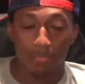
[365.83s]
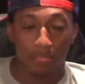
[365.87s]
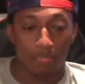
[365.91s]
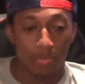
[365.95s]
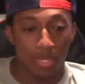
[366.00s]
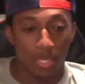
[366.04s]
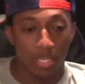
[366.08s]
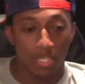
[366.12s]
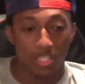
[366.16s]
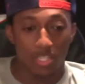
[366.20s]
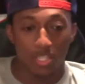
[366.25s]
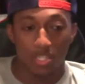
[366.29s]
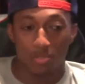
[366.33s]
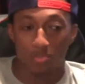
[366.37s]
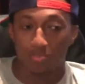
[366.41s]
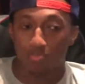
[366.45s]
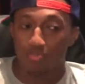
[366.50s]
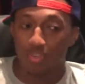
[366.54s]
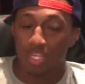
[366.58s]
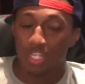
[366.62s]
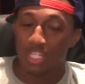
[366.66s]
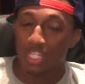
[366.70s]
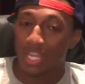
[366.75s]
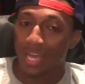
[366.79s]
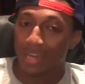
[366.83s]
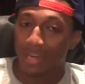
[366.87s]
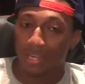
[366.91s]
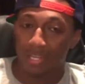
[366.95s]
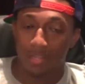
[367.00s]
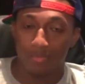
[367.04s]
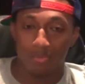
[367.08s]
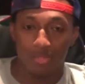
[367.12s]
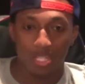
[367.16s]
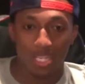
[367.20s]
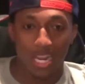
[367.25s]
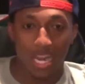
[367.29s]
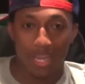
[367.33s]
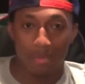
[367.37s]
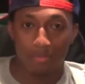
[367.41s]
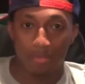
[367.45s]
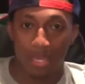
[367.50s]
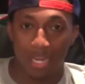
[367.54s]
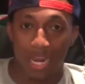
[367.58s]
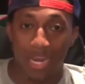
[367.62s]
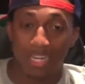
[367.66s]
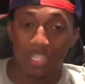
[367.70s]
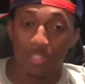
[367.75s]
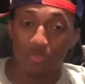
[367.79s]
Bun just reached out and he was like,
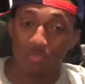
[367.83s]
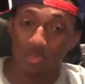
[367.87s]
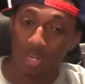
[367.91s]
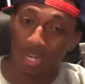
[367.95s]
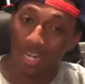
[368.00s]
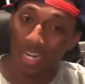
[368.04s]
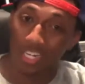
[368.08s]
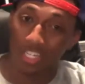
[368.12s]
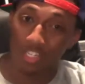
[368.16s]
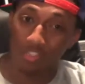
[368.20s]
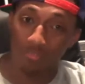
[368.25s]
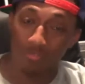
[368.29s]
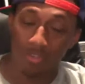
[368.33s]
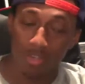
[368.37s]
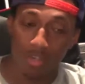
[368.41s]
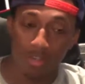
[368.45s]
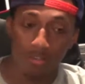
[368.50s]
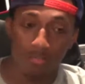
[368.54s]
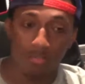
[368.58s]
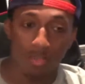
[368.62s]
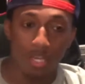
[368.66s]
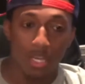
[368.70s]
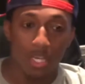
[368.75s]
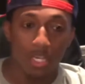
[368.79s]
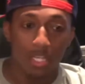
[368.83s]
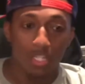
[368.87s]
Man, I just want to let you know,